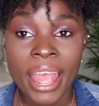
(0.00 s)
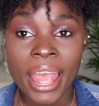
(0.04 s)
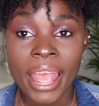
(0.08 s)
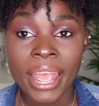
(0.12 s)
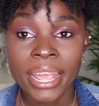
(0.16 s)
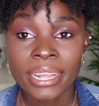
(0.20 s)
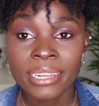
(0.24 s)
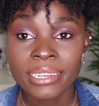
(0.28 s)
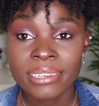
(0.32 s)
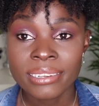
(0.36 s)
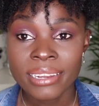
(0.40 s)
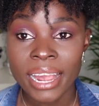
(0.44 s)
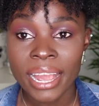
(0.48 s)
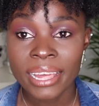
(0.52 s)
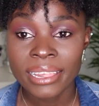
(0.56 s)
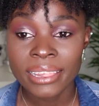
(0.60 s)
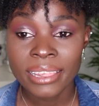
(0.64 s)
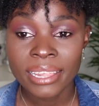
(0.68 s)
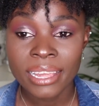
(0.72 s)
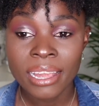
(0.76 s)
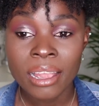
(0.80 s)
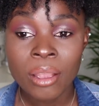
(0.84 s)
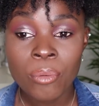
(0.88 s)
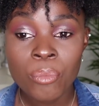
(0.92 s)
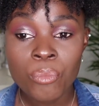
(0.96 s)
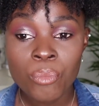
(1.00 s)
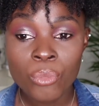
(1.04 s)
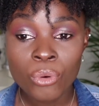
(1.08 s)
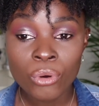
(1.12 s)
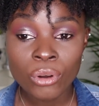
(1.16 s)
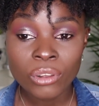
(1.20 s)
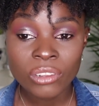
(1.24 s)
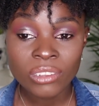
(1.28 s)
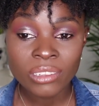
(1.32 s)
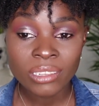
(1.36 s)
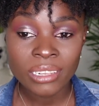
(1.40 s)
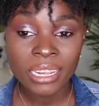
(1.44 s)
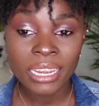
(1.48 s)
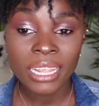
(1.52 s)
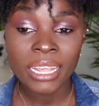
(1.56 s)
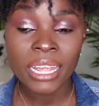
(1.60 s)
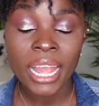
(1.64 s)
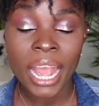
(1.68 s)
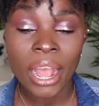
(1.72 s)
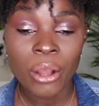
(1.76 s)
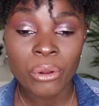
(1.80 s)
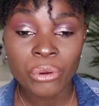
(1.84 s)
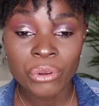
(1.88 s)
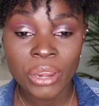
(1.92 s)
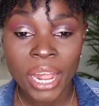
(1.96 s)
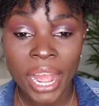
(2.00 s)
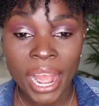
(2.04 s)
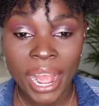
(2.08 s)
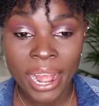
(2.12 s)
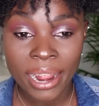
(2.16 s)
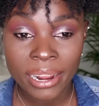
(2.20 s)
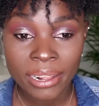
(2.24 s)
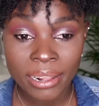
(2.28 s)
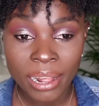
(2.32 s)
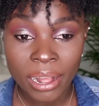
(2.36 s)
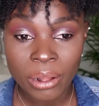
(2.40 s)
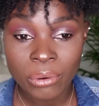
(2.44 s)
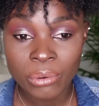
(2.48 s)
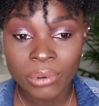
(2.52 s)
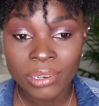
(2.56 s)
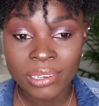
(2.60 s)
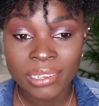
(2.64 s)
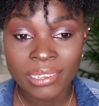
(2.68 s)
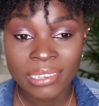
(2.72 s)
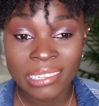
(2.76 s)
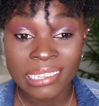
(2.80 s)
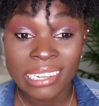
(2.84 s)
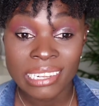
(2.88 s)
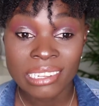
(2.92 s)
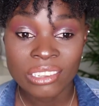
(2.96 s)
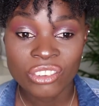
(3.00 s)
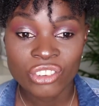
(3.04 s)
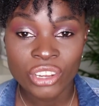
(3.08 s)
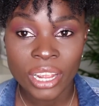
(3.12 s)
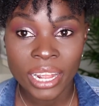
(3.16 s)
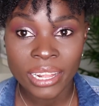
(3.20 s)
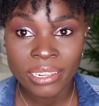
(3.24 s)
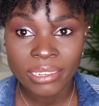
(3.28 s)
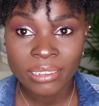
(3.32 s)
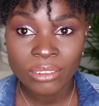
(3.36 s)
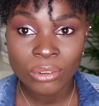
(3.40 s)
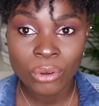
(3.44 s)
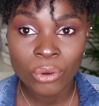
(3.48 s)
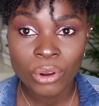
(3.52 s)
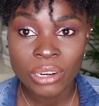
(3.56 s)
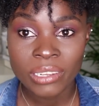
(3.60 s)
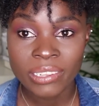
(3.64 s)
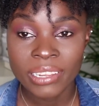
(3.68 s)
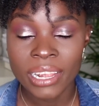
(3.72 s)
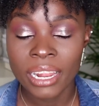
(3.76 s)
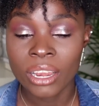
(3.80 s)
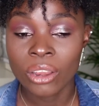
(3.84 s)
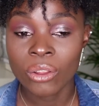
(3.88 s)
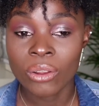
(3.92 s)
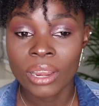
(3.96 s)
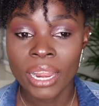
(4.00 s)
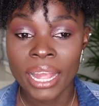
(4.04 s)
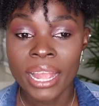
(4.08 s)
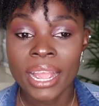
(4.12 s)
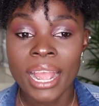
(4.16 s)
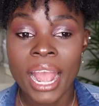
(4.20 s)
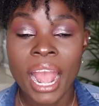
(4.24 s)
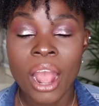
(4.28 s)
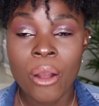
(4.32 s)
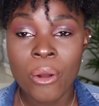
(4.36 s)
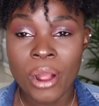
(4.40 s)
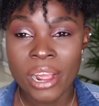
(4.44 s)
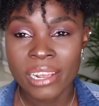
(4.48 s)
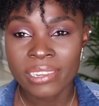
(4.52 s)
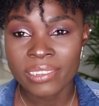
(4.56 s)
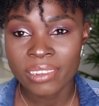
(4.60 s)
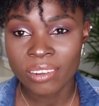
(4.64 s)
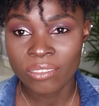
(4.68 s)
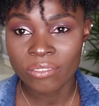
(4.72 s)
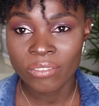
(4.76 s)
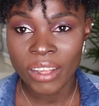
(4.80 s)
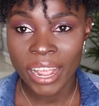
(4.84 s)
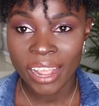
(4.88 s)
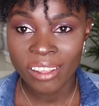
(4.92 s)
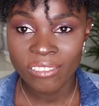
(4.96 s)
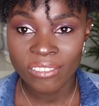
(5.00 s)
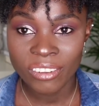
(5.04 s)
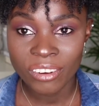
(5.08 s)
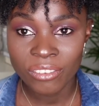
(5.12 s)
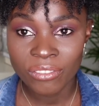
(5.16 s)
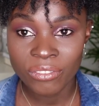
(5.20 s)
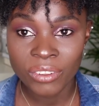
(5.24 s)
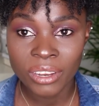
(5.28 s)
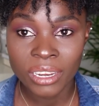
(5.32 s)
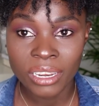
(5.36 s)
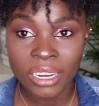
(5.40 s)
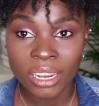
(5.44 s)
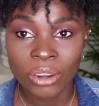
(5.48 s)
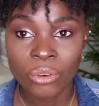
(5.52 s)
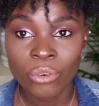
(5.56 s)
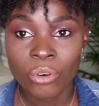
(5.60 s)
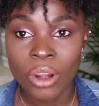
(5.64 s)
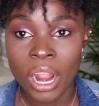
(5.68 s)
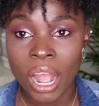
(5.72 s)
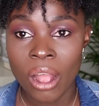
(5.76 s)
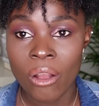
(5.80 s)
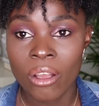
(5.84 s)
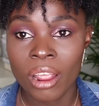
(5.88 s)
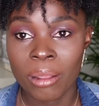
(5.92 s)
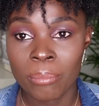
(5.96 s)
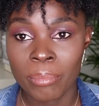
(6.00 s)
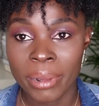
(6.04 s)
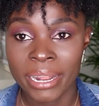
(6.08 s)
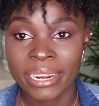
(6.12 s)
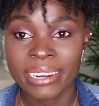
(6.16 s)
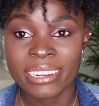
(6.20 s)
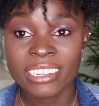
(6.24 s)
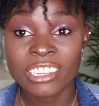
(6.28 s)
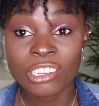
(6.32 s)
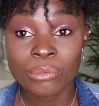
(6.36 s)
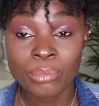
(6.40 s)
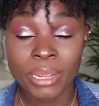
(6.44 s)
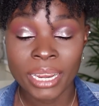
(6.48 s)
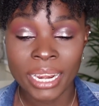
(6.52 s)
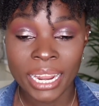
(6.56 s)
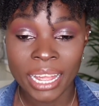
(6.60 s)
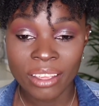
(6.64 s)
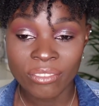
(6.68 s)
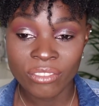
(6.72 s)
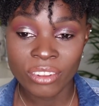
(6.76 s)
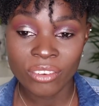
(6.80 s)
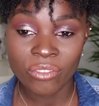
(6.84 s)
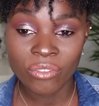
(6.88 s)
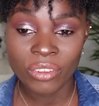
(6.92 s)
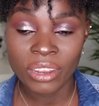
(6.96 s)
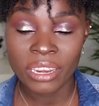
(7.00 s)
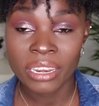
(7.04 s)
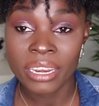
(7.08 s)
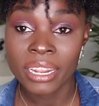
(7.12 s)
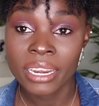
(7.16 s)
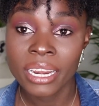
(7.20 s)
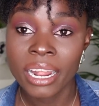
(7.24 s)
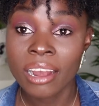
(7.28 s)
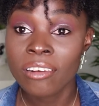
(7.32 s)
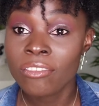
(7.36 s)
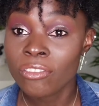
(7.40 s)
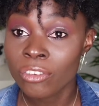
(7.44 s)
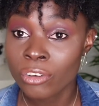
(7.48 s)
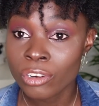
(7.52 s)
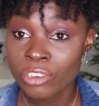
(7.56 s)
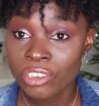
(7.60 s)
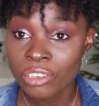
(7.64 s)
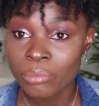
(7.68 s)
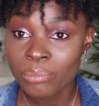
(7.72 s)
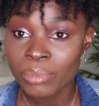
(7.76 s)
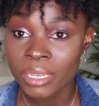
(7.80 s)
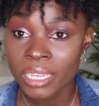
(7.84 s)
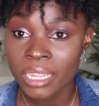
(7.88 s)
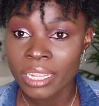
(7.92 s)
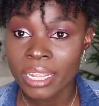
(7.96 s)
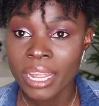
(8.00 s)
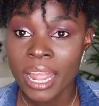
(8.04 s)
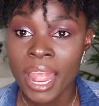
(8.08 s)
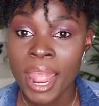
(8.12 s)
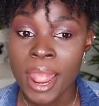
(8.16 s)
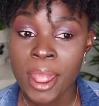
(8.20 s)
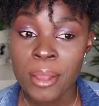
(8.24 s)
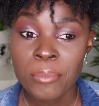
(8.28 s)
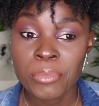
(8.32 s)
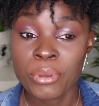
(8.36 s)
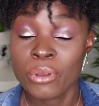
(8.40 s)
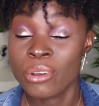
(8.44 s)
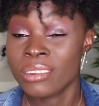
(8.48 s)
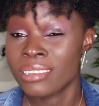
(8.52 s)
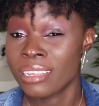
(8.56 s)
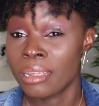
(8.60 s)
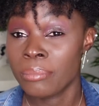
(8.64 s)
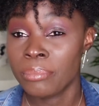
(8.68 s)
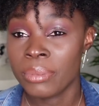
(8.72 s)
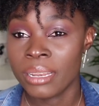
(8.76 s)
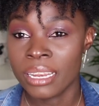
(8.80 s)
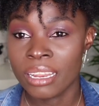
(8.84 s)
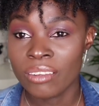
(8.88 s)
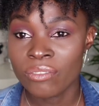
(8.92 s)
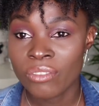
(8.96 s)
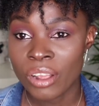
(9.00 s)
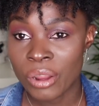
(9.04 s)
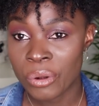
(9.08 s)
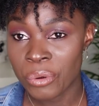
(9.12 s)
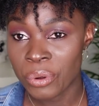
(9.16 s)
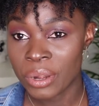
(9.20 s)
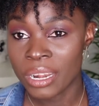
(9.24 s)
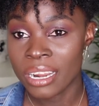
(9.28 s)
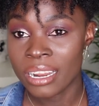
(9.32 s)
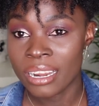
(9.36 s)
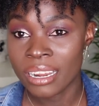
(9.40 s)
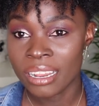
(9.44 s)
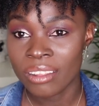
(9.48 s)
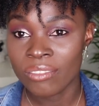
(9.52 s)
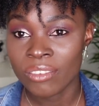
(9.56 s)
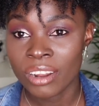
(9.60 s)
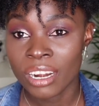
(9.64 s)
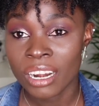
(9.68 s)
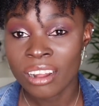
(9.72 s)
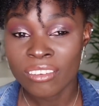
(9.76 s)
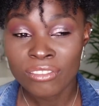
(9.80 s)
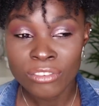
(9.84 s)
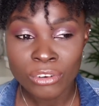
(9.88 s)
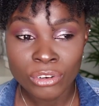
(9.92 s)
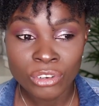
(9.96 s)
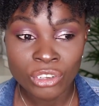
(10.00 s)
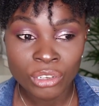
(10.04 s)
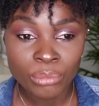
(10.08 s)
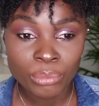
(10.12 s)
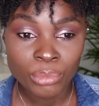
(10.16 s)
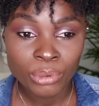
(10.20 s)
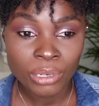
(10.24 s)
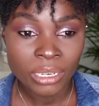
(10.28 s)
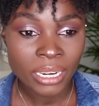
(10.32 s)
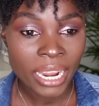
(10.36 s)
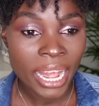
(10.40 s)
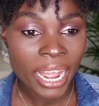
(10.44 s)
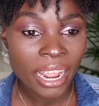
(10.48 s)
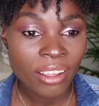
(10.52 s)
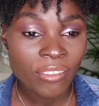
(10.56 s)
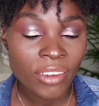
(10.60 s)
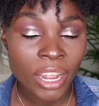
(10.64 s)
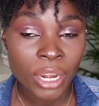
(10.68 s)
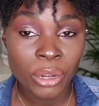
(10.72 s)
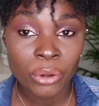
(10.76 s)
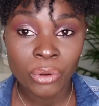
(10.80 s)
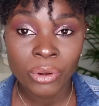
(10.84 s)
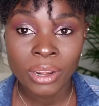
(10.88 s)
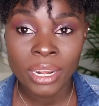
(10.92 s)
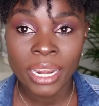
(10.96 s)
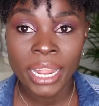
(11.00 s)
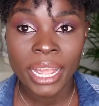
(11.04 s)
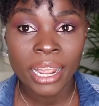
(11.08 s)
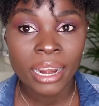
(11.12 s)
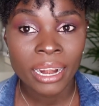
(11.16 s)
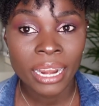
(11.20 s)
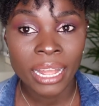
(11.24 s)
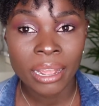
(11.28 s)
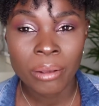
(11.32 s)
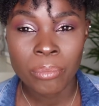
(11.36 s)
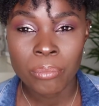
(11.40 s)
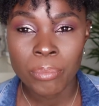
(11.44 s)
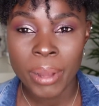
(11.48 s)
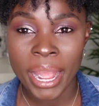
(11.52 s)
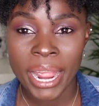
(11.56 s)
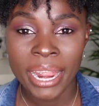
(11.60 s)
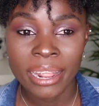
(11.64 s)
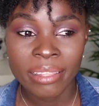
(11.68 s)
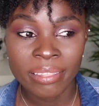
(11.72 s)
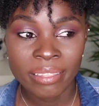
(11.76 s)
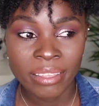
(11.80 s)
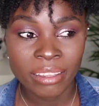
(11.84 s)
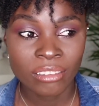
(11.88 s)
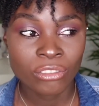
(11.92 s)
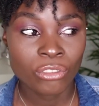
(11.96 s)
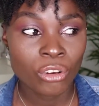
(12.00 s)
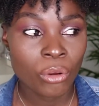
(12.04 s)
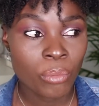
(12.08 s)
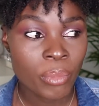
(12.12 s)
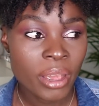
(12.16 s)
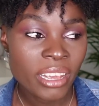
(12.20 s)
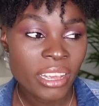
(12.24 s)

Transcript: And I think mostly I would suggest or tell you like how I survive in Finland or how I manage my life in Finland affordably, because I believe I really live an affordable life. I don't like buying things from